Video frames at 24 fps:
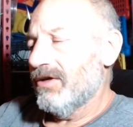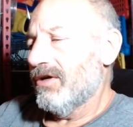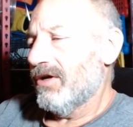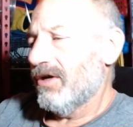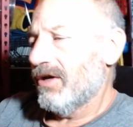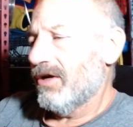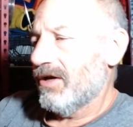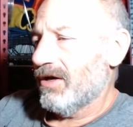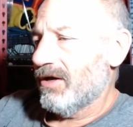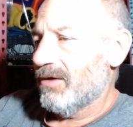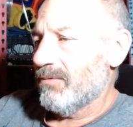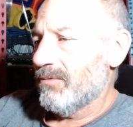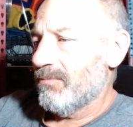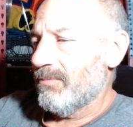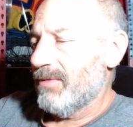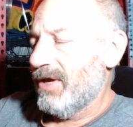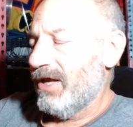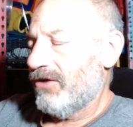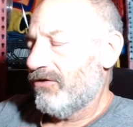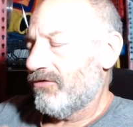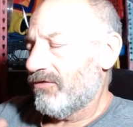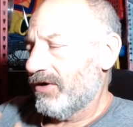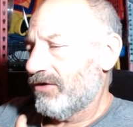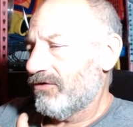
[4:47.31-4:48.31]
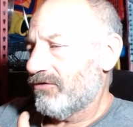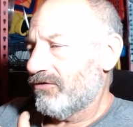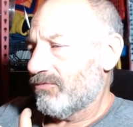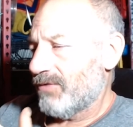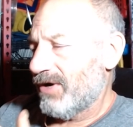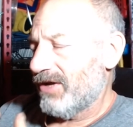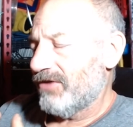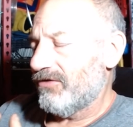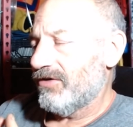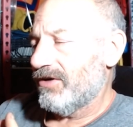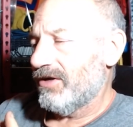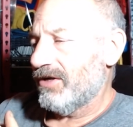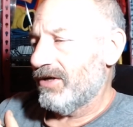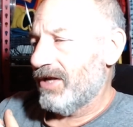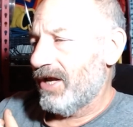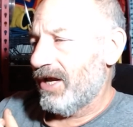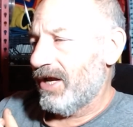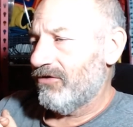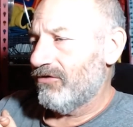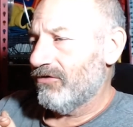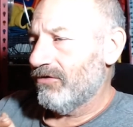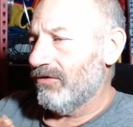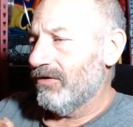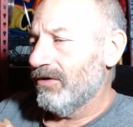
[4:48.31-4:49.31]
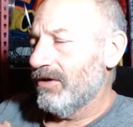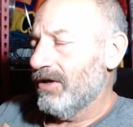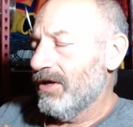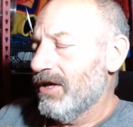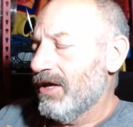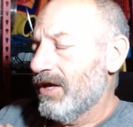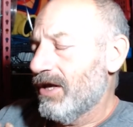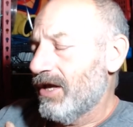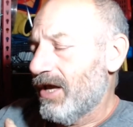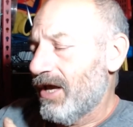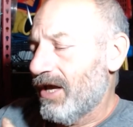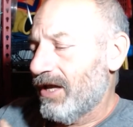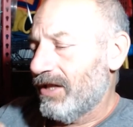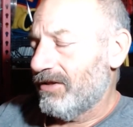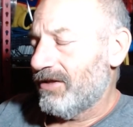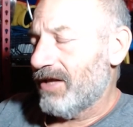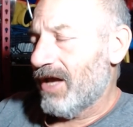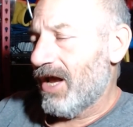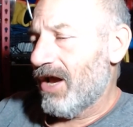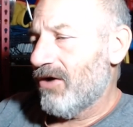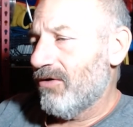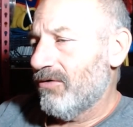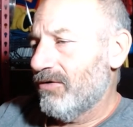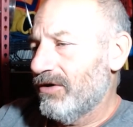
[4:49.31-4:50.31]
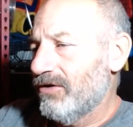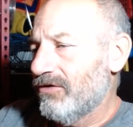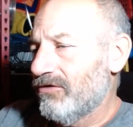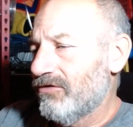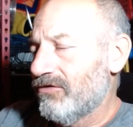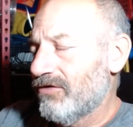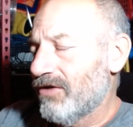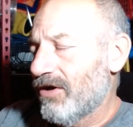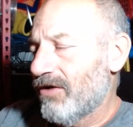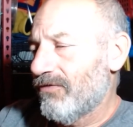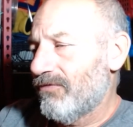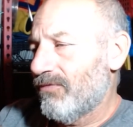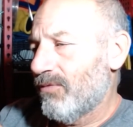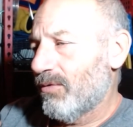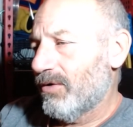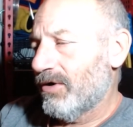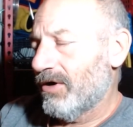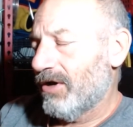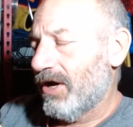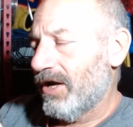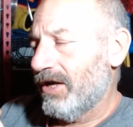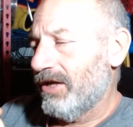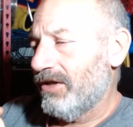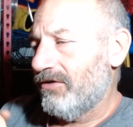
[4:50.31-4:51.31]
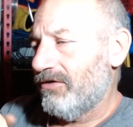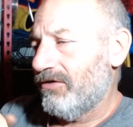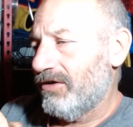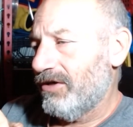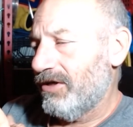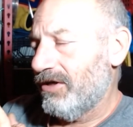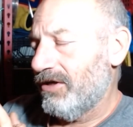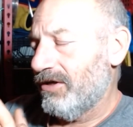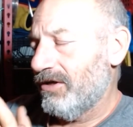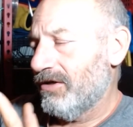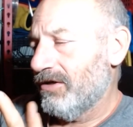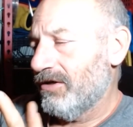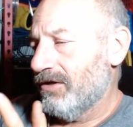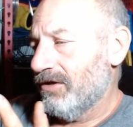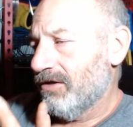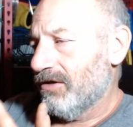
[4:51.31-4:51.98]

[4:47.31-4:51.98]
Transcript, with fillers: Uh, matrix, resident angel, and down is uh, four nineteen,